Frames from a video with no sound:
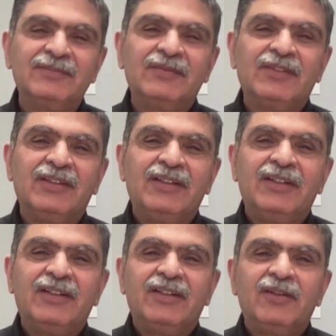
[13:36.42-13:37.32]

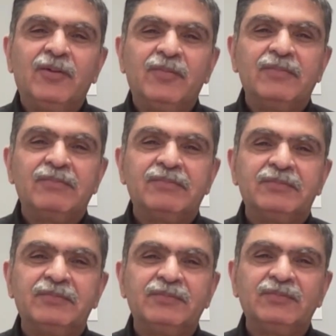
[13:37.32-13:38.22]

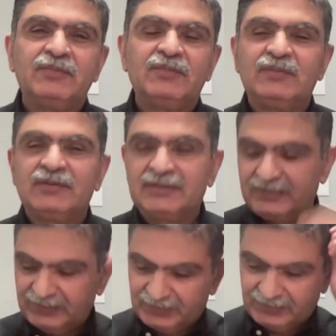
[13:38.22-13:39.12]

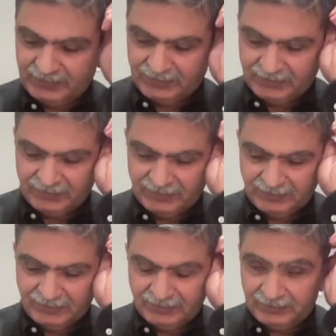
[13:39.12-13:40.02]

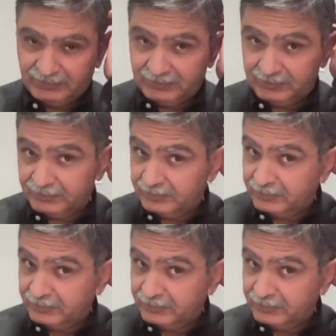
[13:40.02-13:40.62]
(silent)